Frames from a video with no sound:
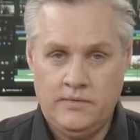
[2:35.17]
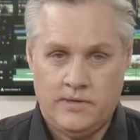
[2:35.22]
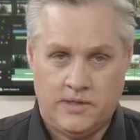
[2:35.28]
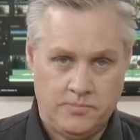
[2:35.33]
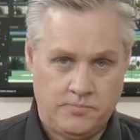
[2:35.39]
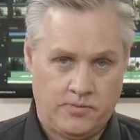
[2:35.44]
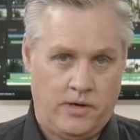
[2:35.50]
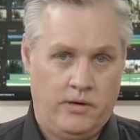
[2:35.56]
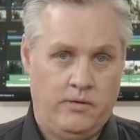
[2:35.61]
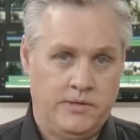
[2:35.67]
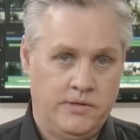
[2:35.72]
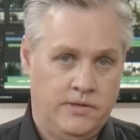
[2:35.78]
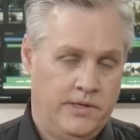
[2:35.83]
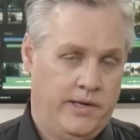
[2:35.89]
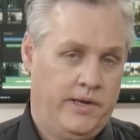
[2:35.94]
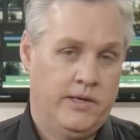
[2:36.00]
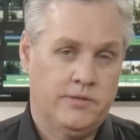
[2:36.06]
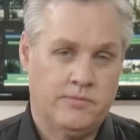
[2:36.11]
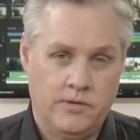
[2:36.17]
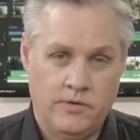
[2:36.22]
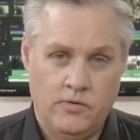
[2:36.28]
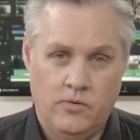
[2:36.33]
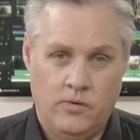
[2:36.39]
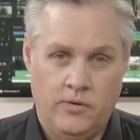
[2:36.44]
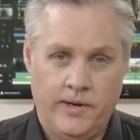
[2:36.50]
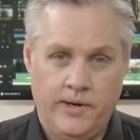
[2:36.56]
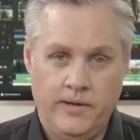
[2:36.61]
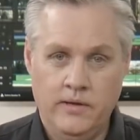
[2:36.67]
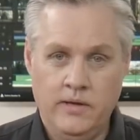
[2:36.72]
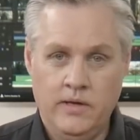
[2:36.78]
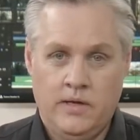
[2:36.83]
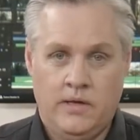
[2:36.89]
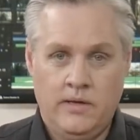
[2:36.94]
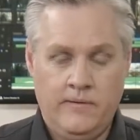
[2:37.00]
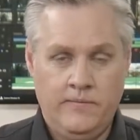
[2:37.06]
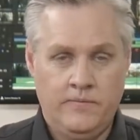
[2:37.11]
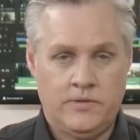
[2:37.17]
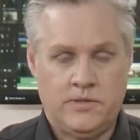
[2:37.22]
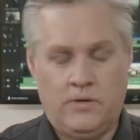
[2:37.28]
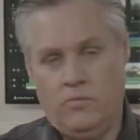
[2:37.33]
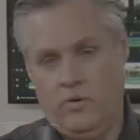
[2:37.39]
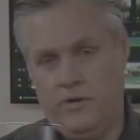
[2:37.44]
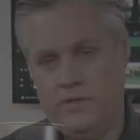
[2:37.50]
does ProRes and DNX recording, so it